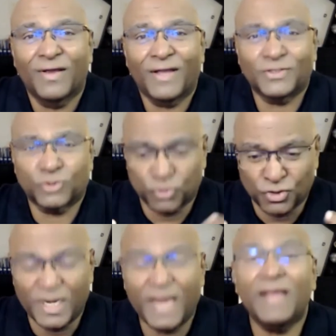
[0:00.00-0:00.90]
And so
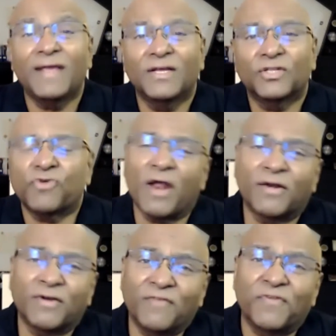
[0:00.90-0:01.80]
today,
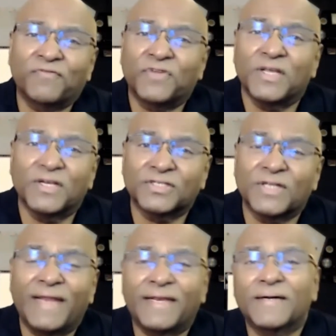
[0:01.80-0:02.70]
350 years
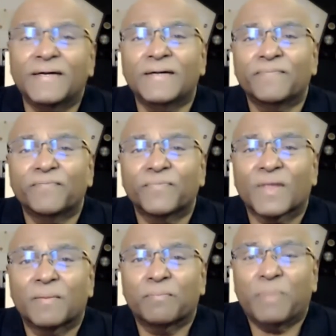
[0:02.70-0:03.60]
later,
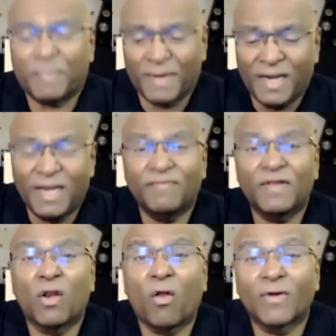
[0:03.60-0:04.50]
people are
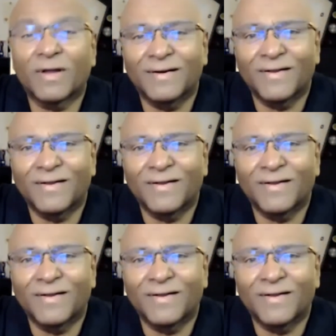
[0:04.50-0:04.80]
living longer,